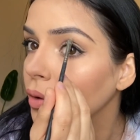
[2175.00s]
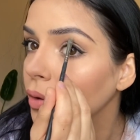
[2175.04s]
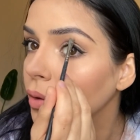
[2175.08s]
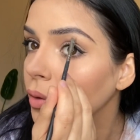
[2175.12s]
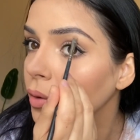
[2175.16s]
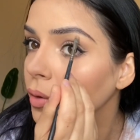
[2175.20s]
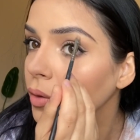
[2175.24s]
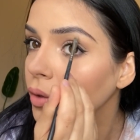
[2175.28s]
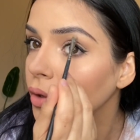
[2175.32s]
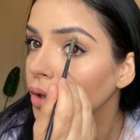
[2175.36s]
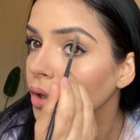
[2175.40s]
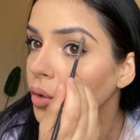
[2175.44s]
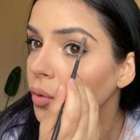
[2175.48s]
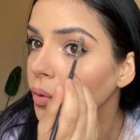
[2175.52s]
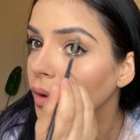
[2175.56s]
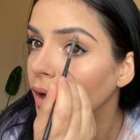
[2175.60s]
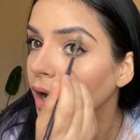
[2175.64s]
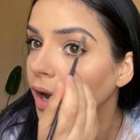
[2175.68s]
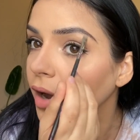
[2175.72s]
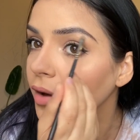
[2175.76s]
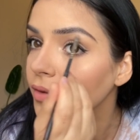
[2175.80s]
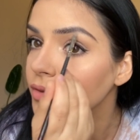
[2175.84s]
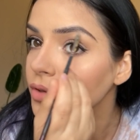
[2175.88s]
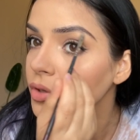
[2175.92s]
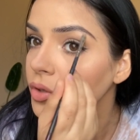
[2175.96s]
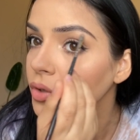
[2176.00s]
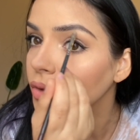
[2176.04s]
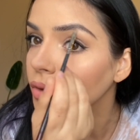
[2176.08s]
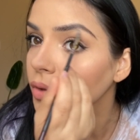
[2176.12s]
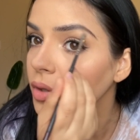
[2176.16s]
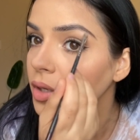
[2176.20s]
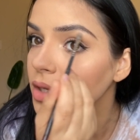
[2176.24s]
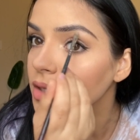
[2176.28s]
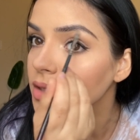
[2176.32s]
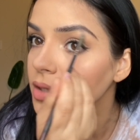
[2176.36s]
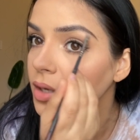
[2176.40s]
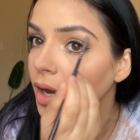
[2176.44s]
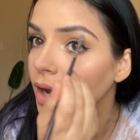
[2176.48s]
You don't have to do
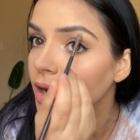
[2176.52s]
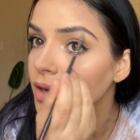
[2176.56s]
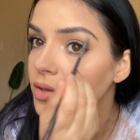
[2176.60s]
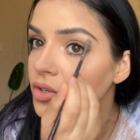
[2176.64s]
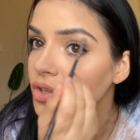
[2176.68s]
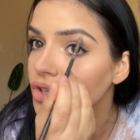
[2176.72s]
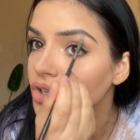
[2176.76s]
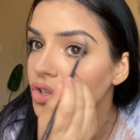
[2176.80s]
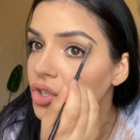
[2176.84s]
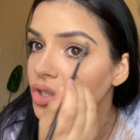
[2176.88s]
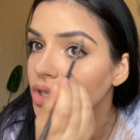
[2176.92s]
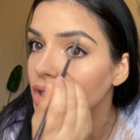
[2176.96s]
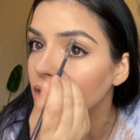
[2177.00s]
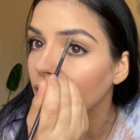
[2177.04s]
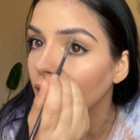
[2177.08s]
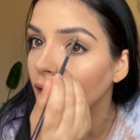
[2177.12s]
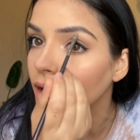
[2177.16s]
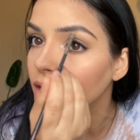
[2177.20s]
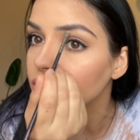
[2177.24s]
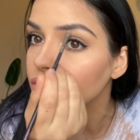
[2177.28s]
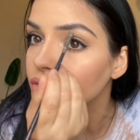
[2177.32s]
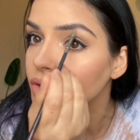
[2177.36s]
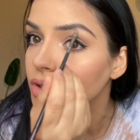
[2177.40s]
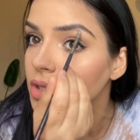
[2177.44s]
this, guys. It's just an extra